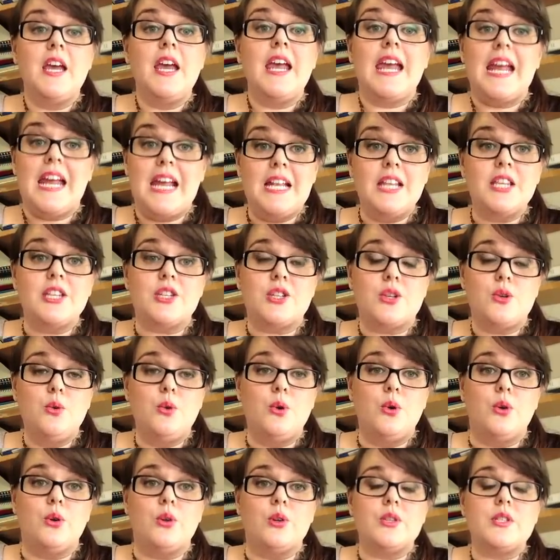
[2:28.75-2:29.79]
in the
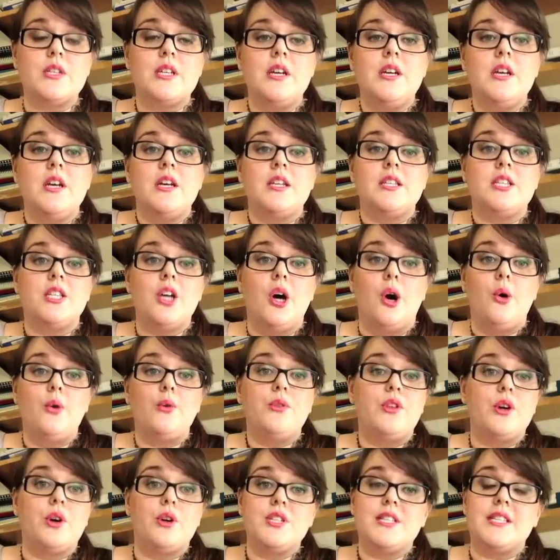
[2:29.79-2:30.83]
schools. So
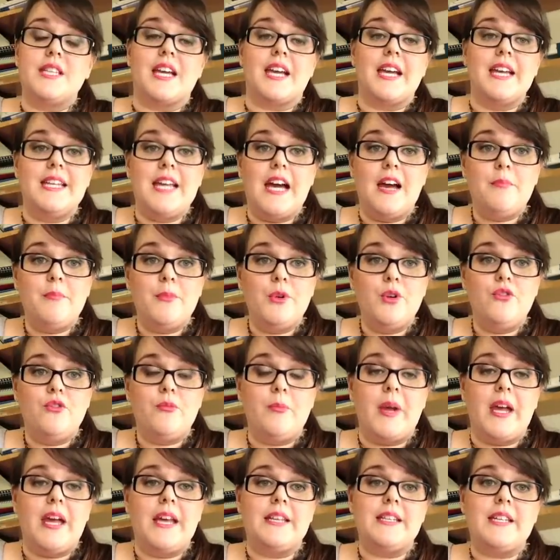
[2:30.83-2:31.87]
there's the cadet
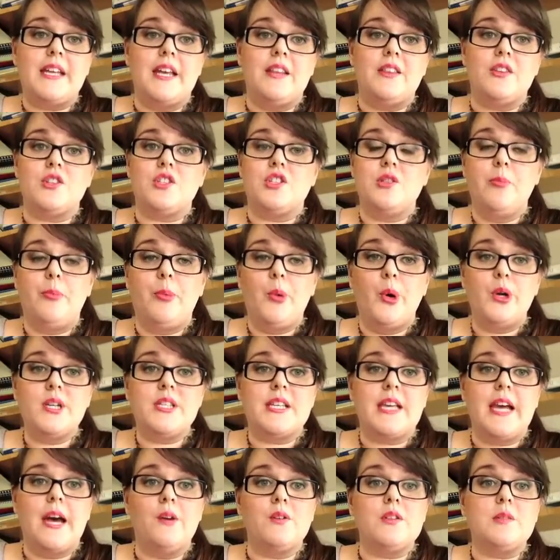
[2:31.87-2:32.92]
movement and there's the Boy
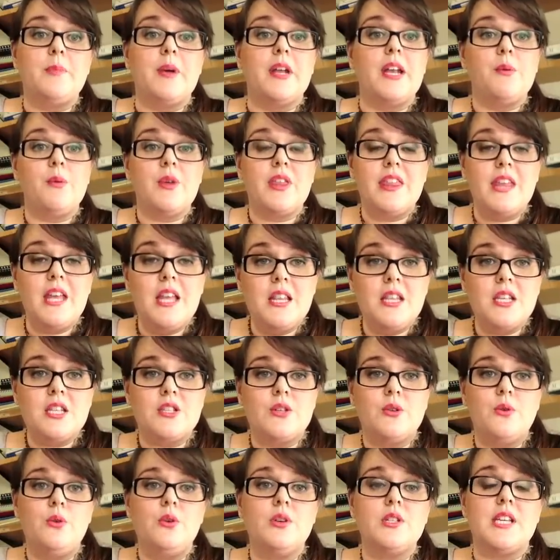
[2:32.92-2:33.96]
Scouts, but within the
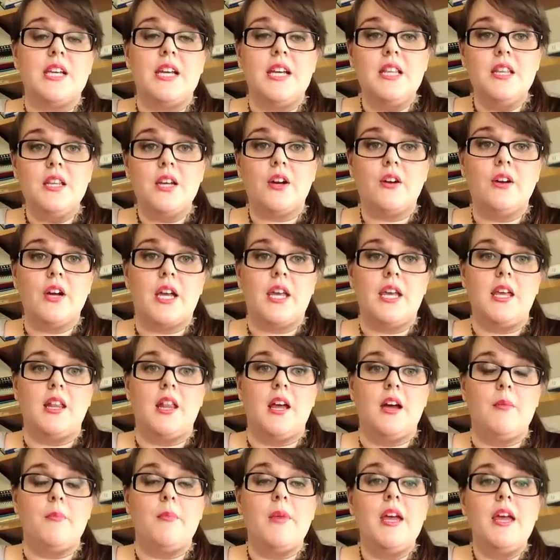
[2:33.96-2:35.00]
schools, in the
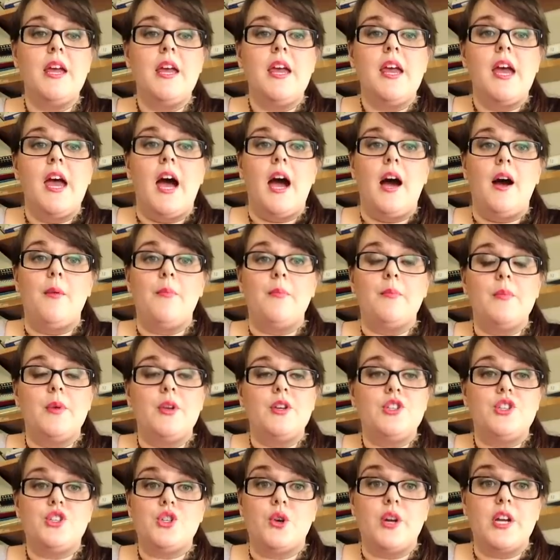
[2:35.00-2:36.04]
curriculum,
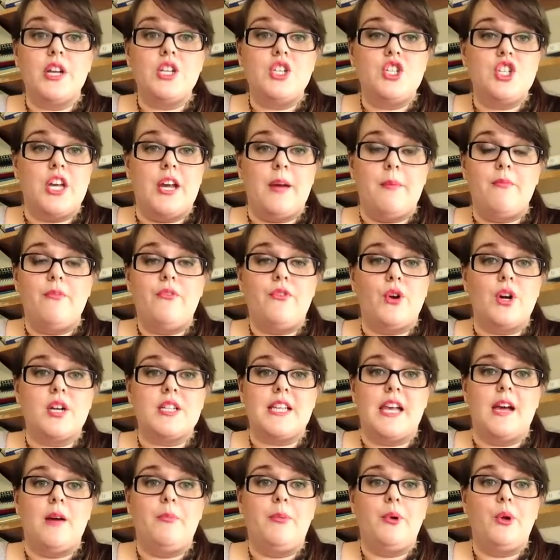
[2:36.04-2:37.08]
during gym, for
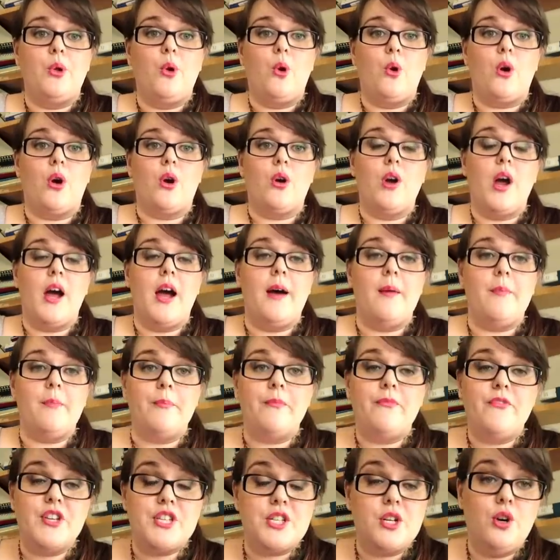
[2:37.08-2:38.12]
example, or
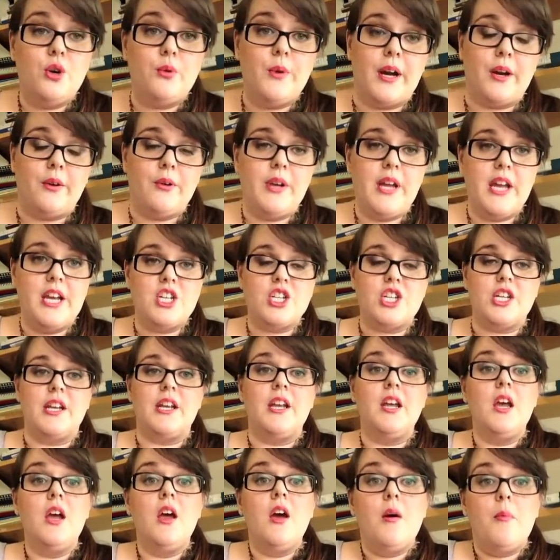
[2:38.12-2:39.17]
physical
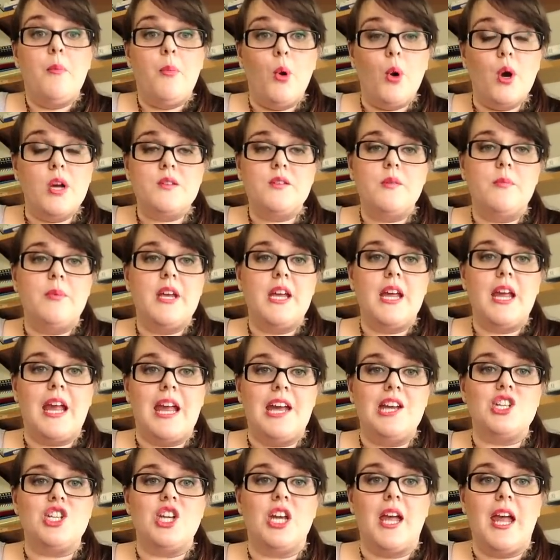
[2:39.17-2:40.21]
recreation, boys would be
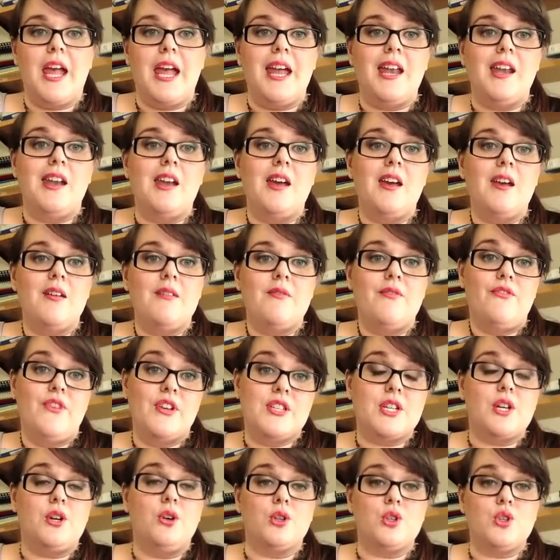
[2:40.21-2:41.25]
engaging in
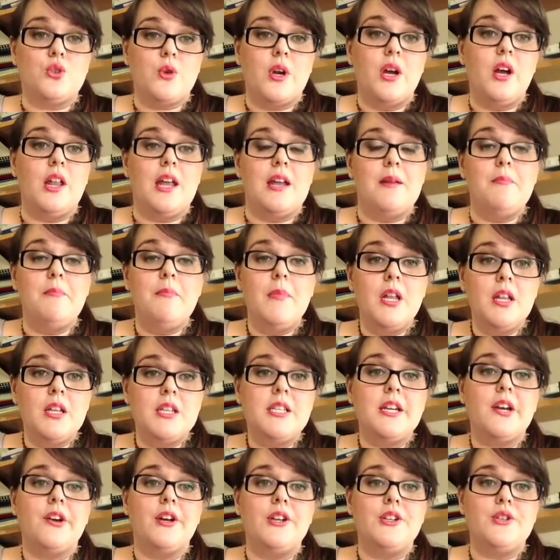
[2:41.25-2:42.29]
physical drill, in
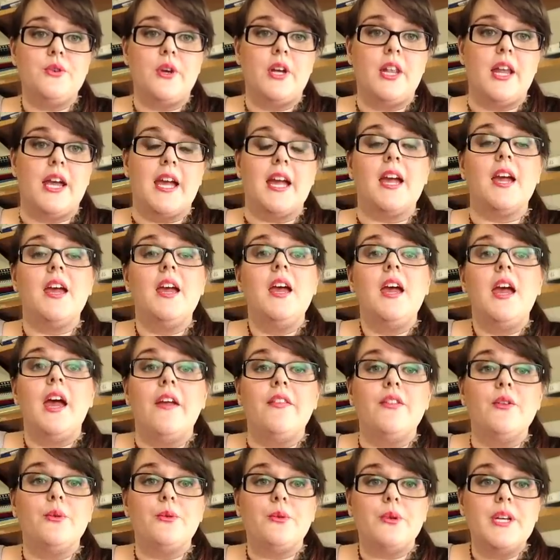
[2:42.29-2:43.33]
military drilling.
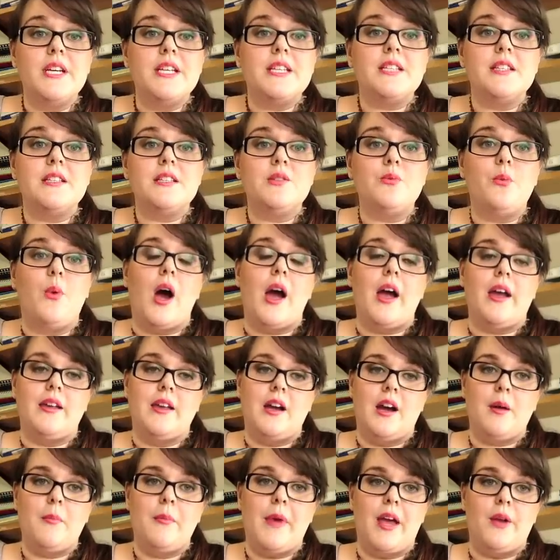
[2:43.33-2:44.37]
And the reasons why
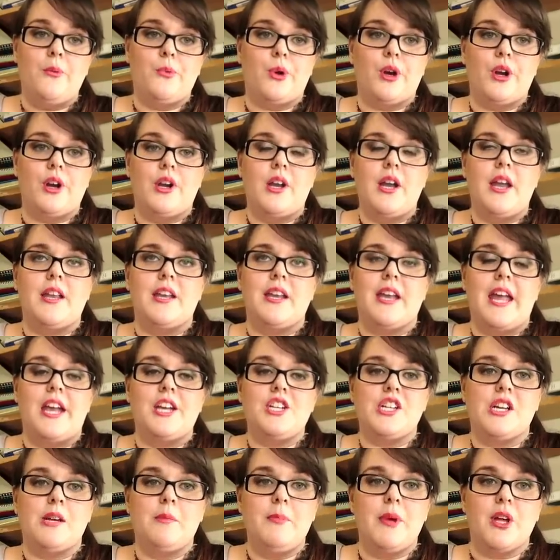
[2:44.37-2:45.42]
young men were
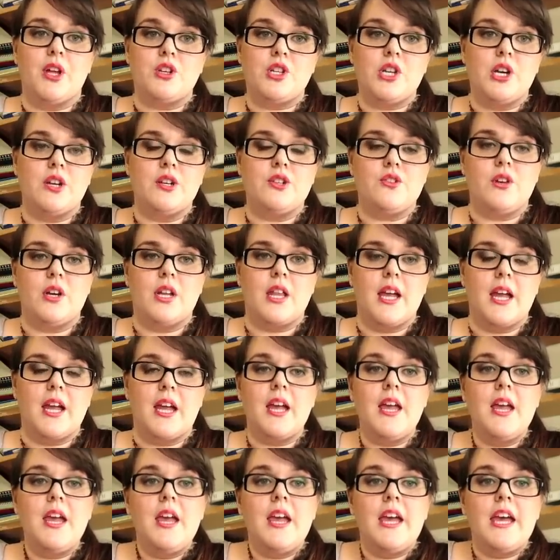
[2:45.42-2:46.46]
engaging in military
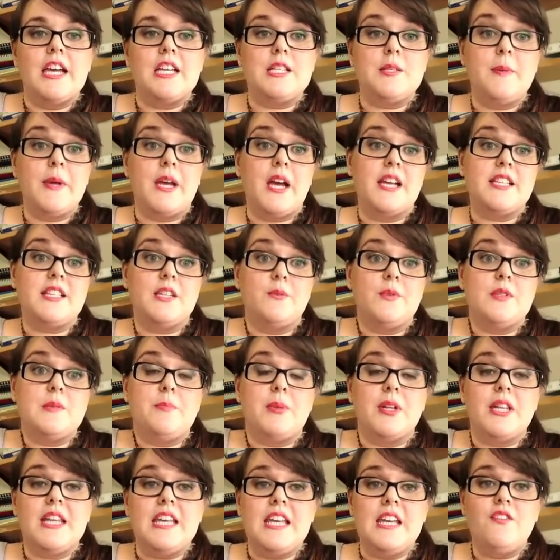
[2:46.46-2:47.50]
drilling is because it was
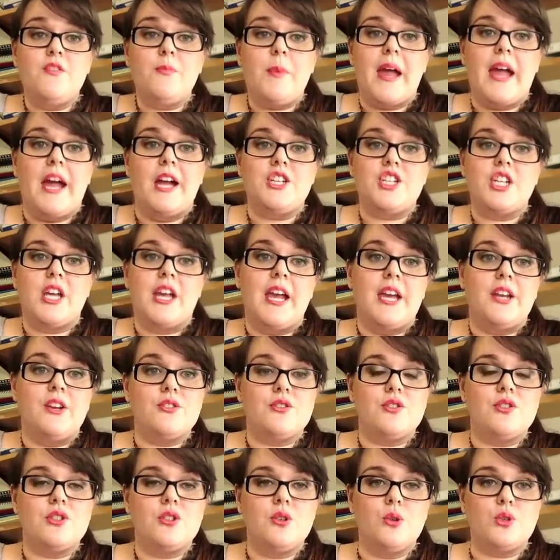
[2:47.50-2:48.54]
believed by educators
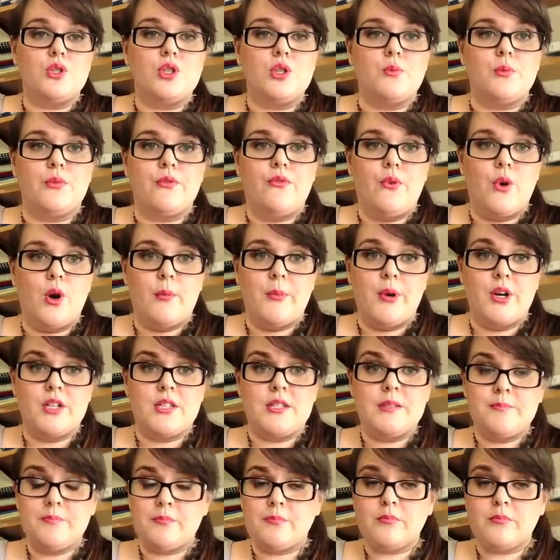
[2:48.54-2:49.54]
and social reformers